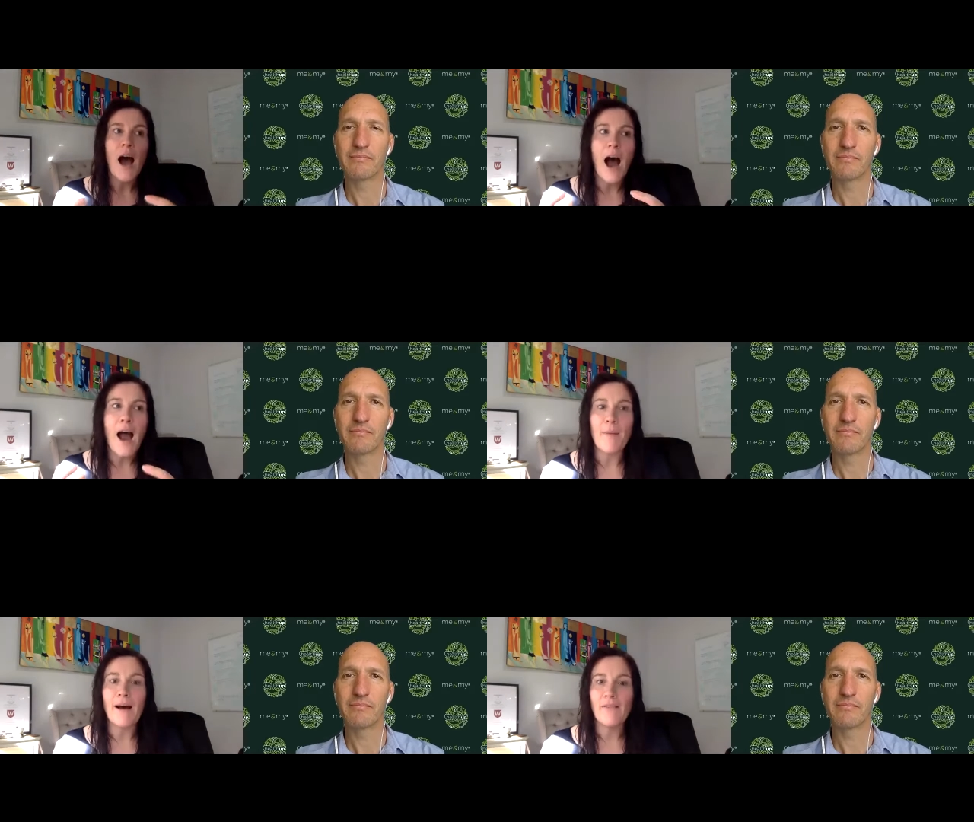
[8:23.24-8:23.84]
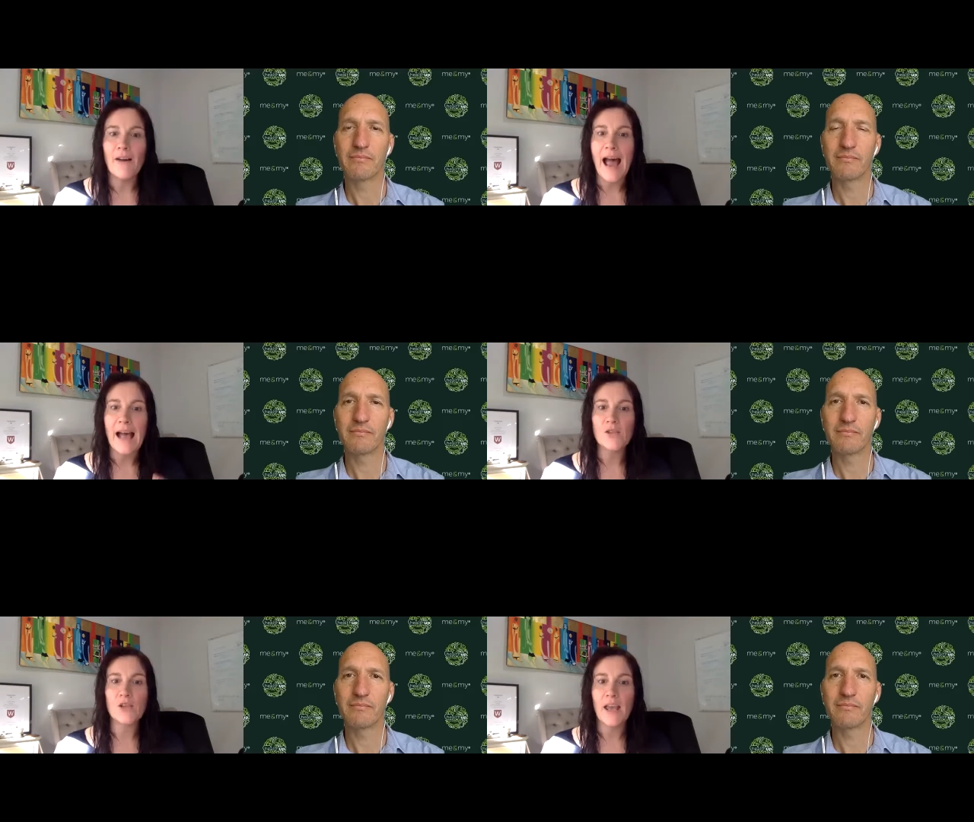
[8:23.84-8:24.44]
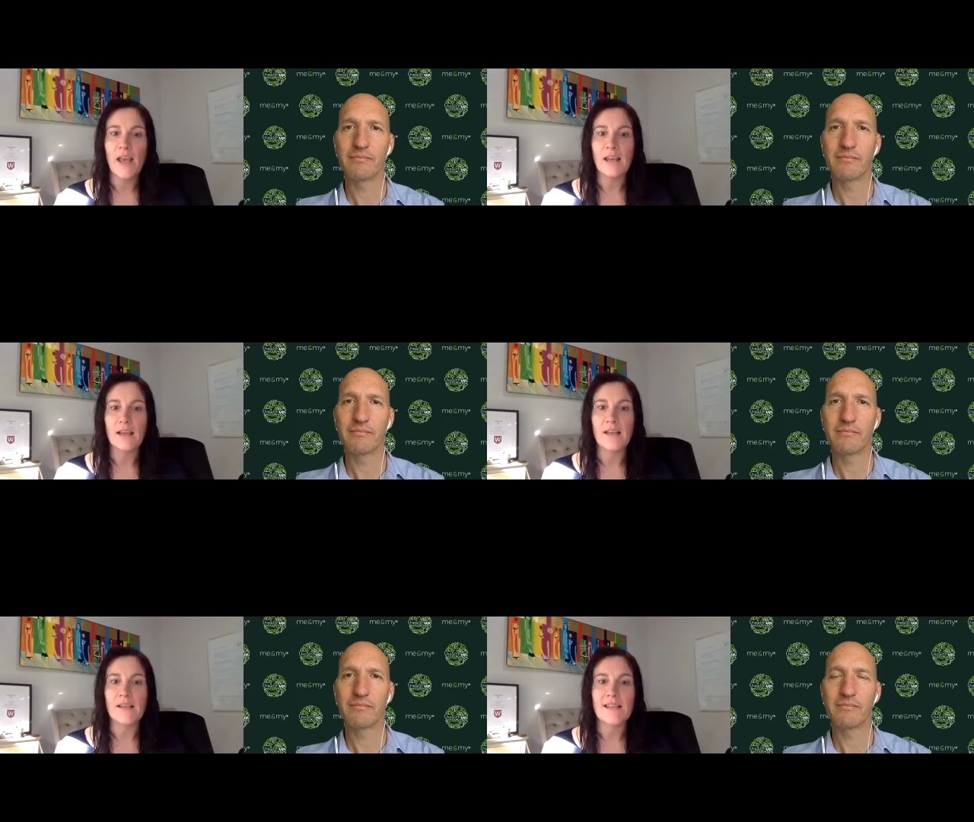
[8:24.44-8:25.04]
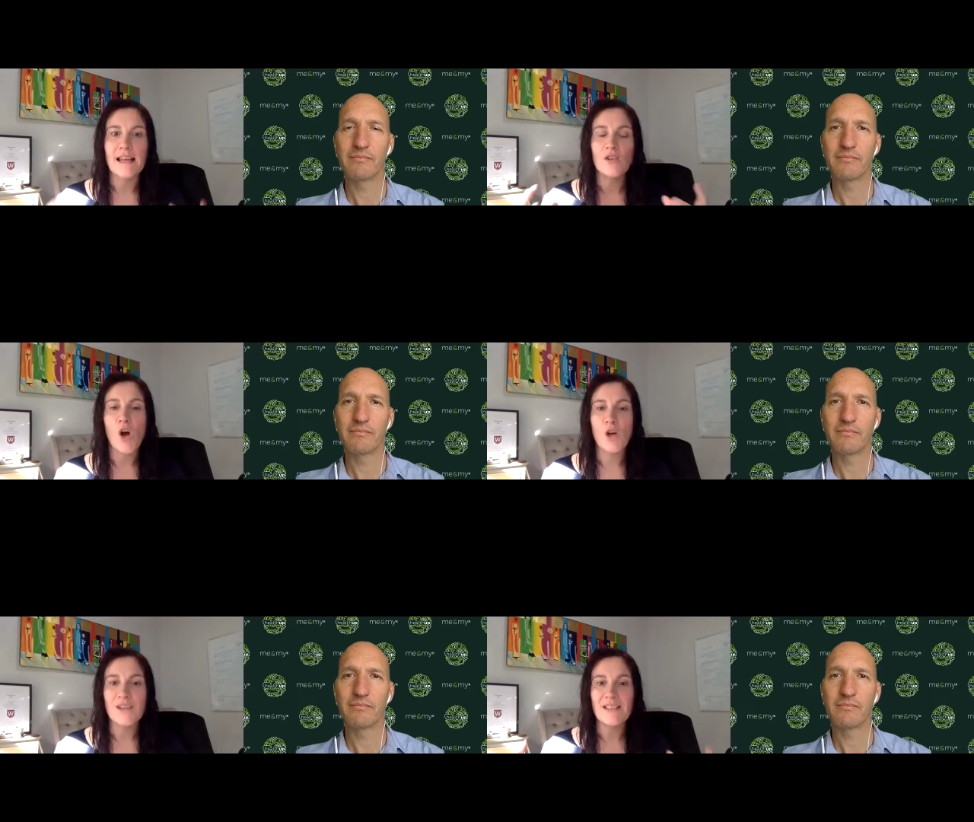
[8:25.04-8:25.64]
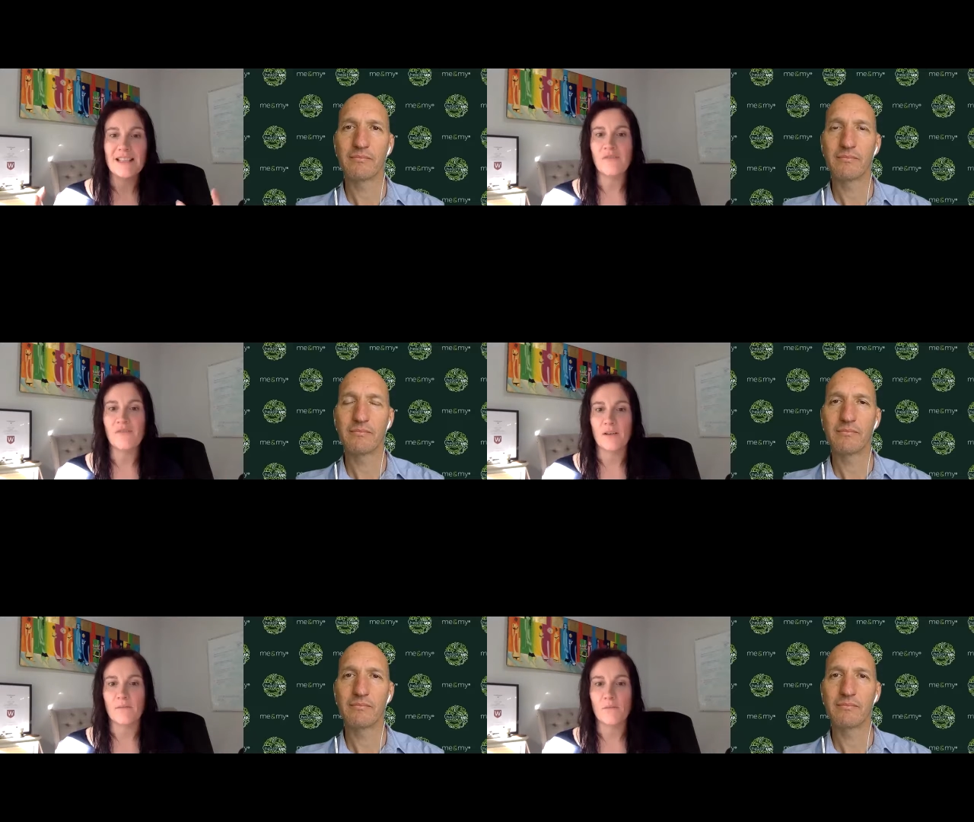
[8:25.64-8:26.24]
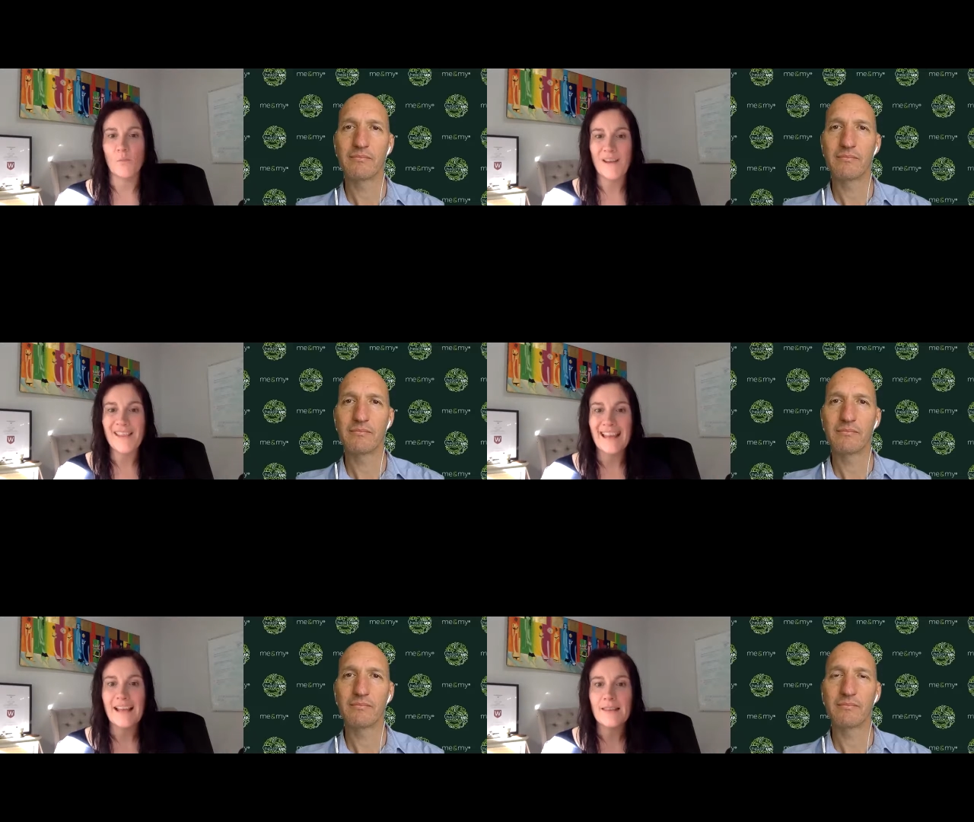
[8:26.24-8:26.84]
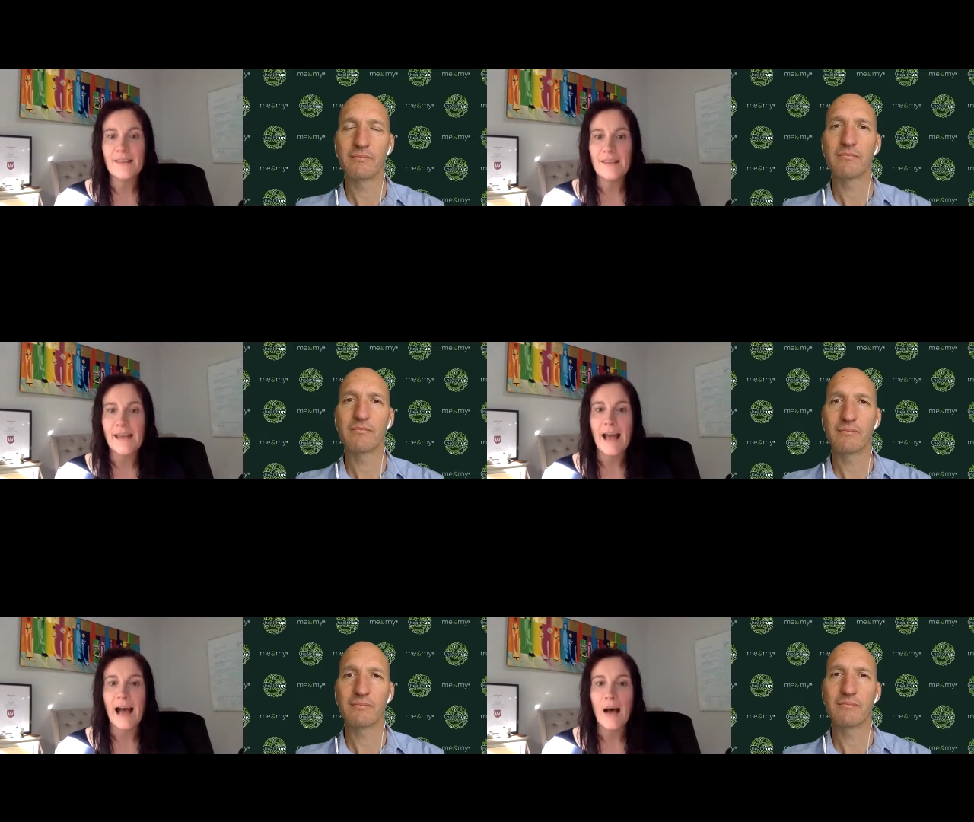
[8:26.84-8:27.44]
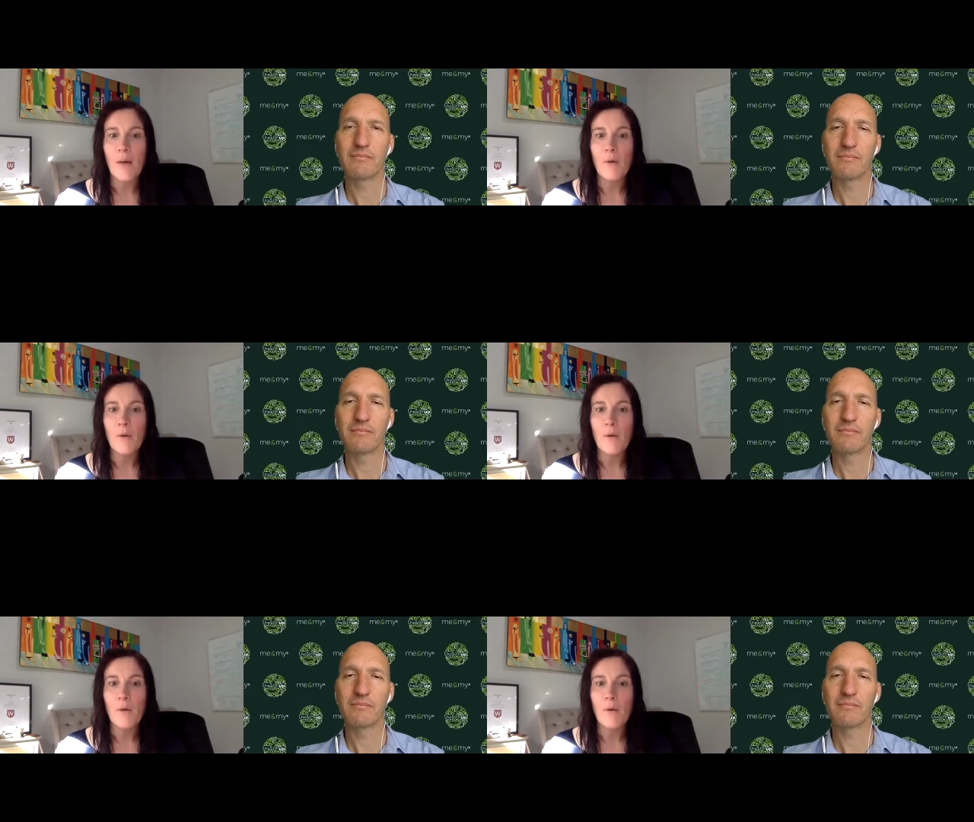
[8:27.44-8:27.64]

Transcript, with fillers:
Speaker 1: I'm out there educating is they're not different. We think that they are.